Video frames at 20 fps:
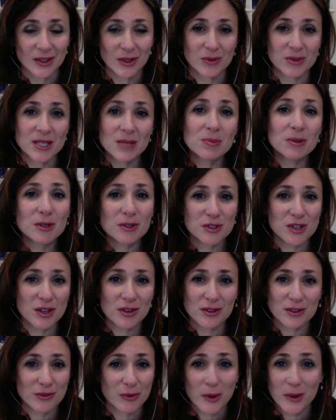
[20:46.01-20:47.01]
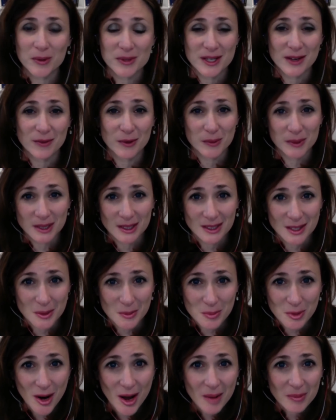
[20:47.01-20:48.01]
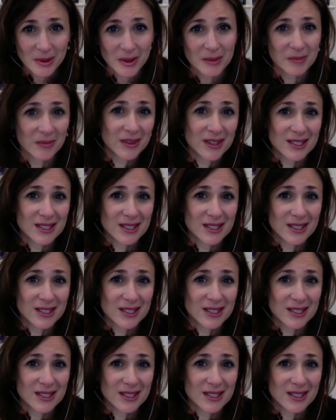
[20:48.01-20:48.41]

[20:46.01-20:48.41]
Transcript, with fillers: you know, typical gender dysphoria was never really their problem.